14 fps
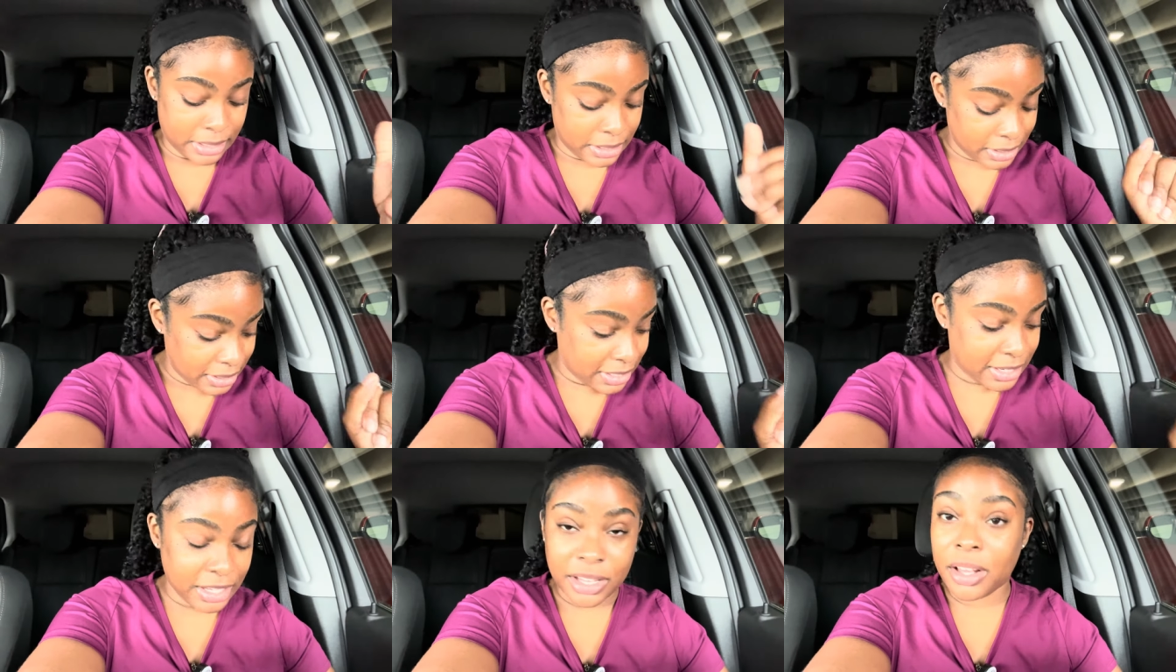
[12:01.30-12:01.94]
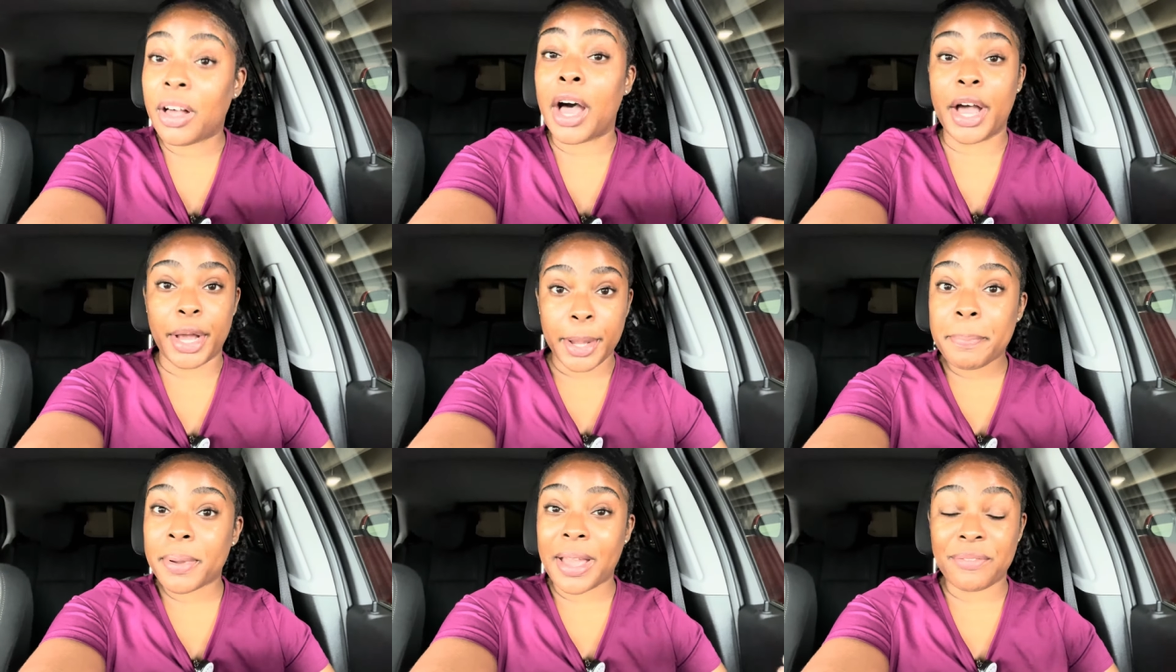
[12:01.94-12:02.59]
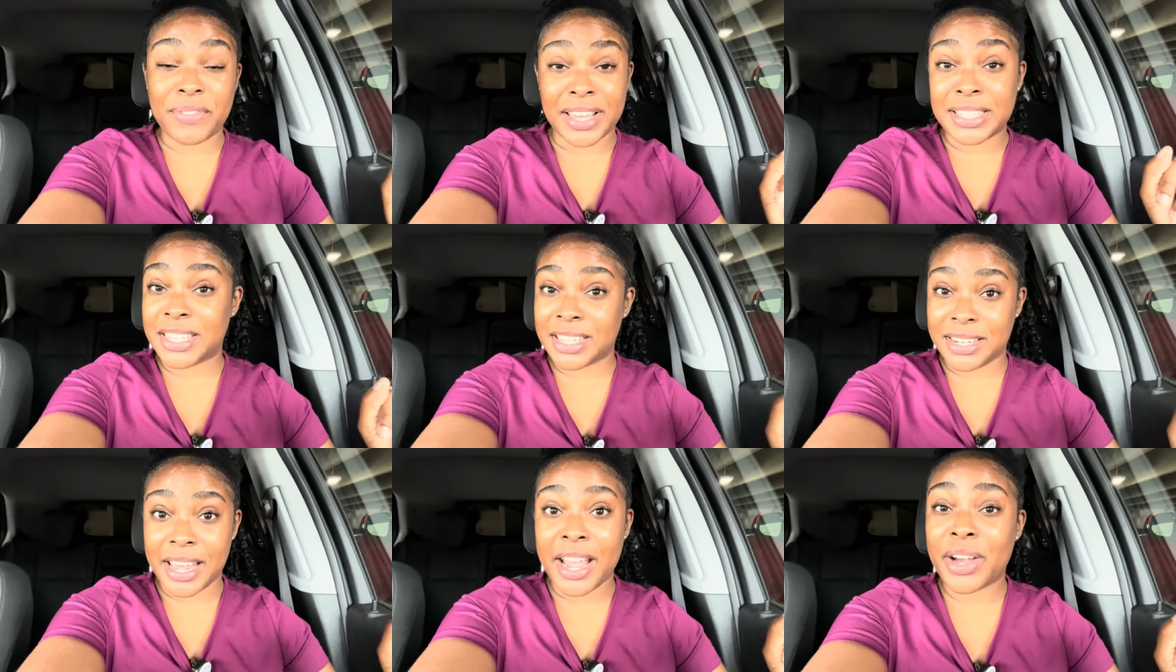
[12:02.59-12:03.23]
still up. If I
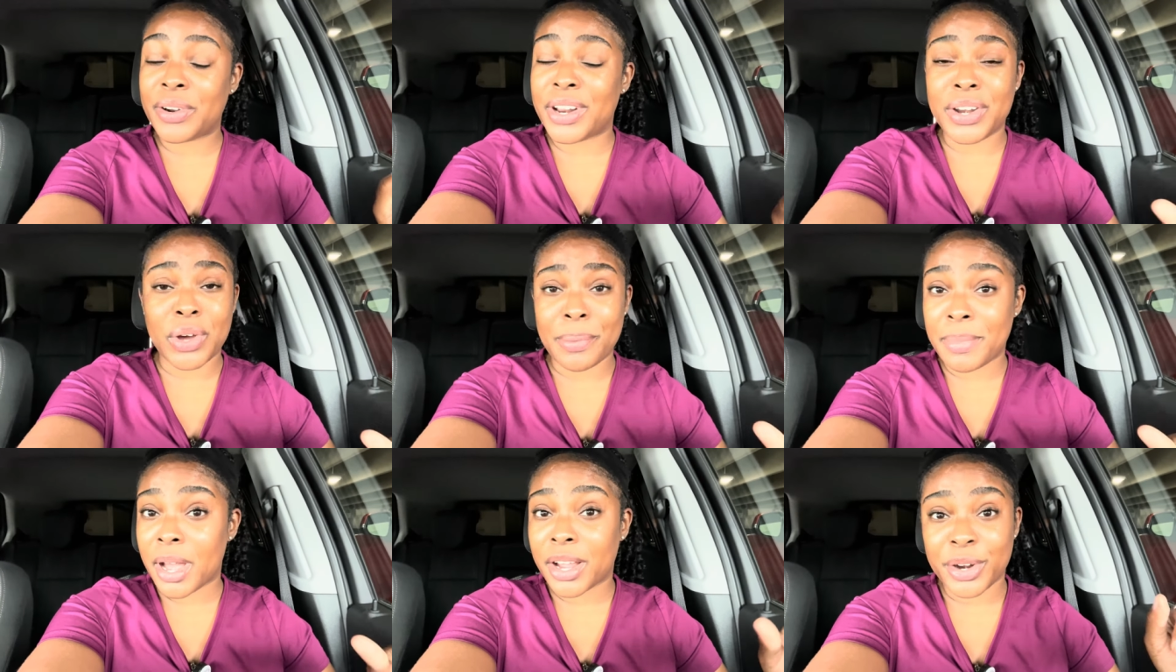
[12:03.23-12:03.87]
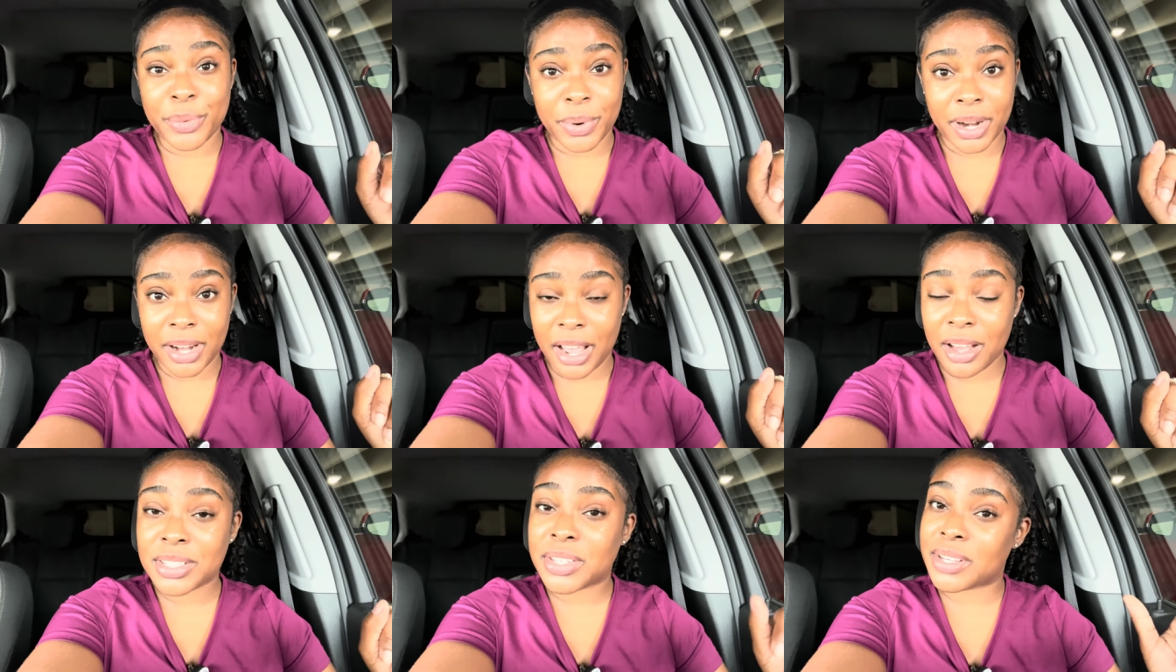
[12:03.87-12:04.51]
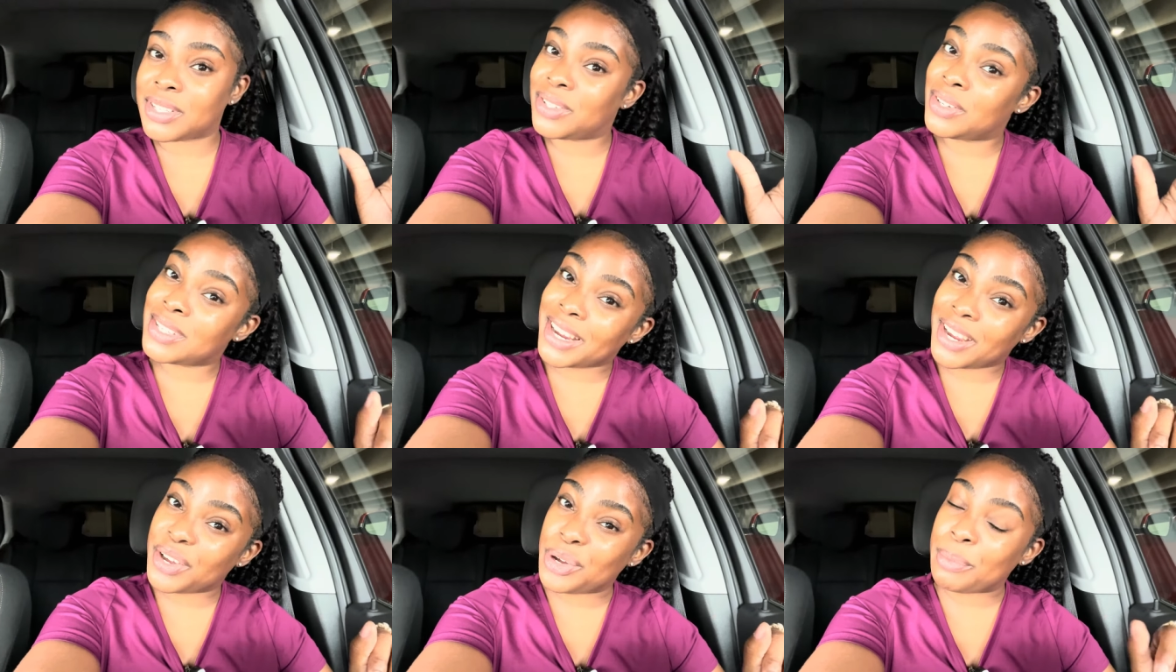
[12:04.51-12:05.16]
sit down, I know I'm not gonna work out. So as soon as
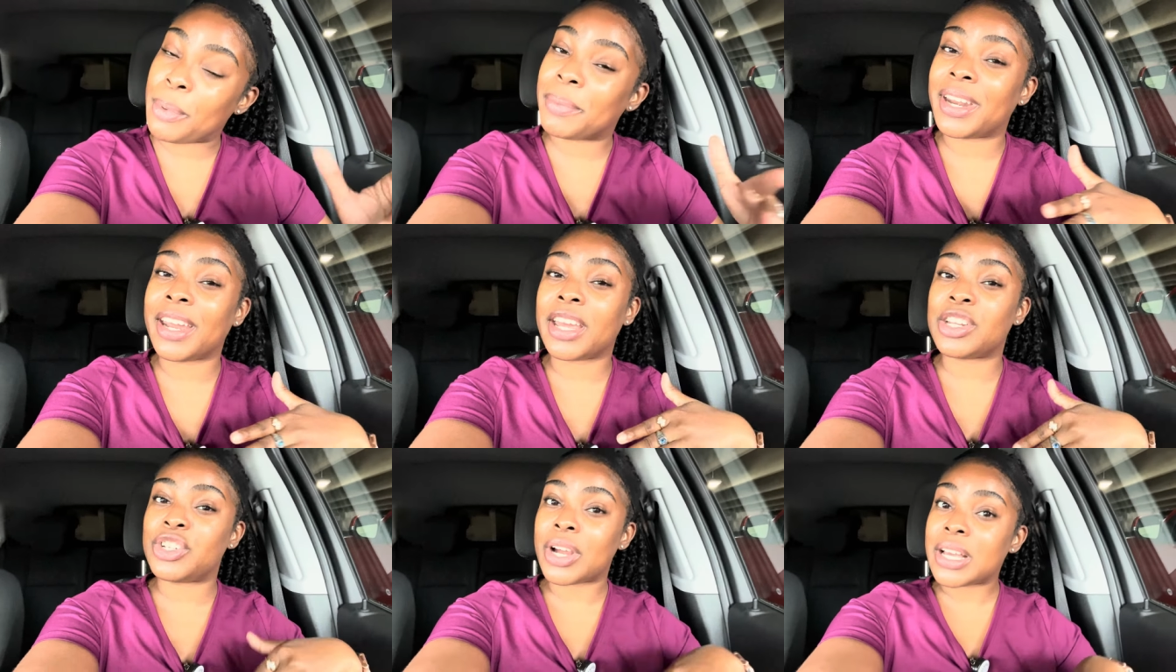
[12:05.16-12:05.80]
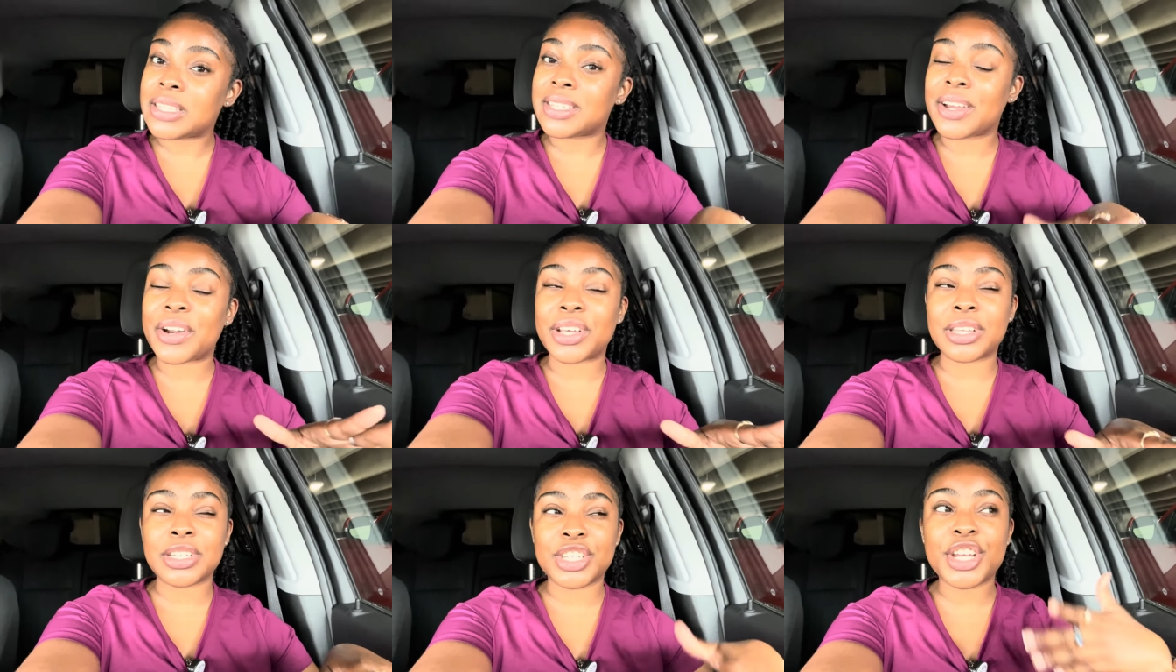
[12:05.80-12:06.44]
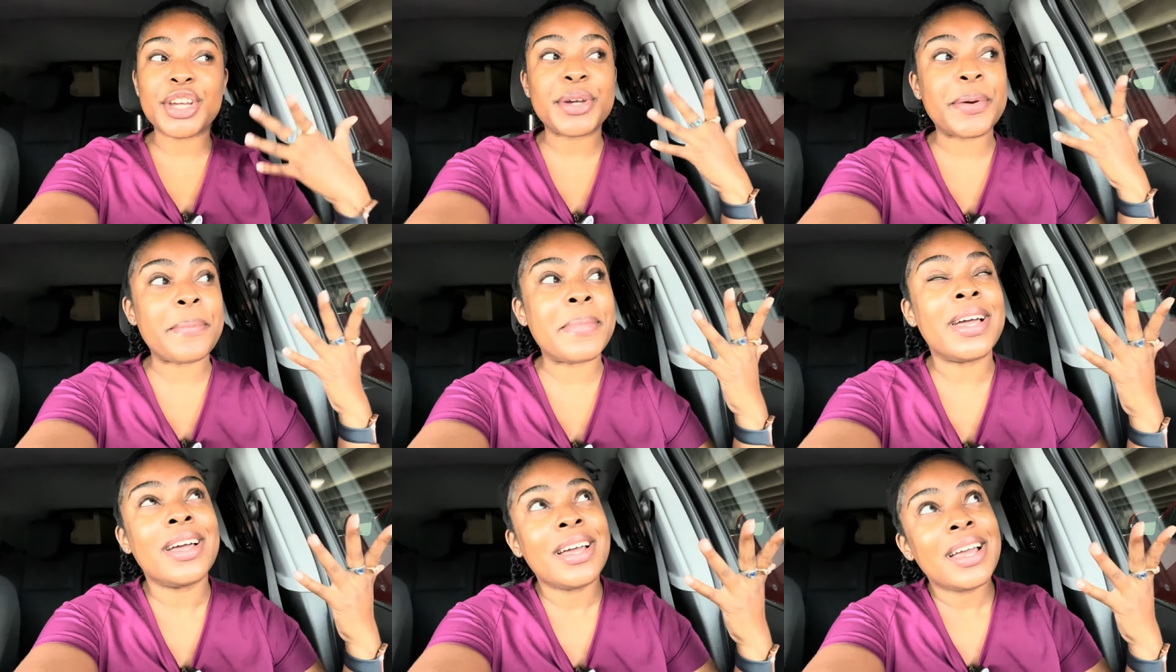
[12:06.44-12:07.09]
I get home, I'm gonna get dressed, go to the
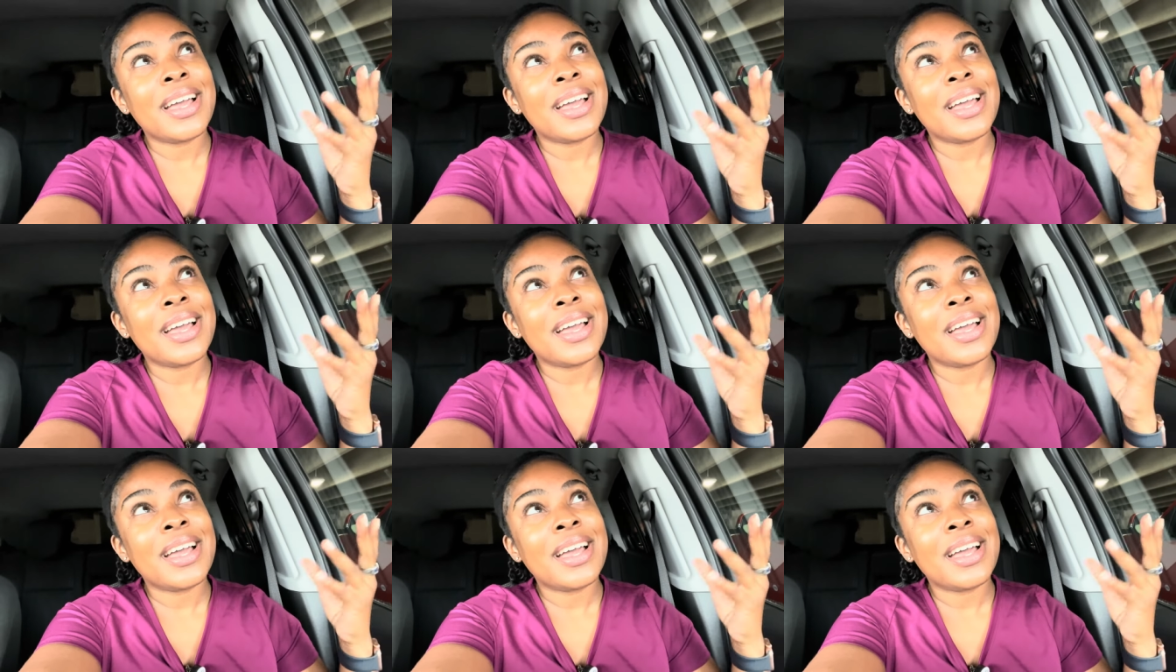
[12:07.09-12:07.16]
gym,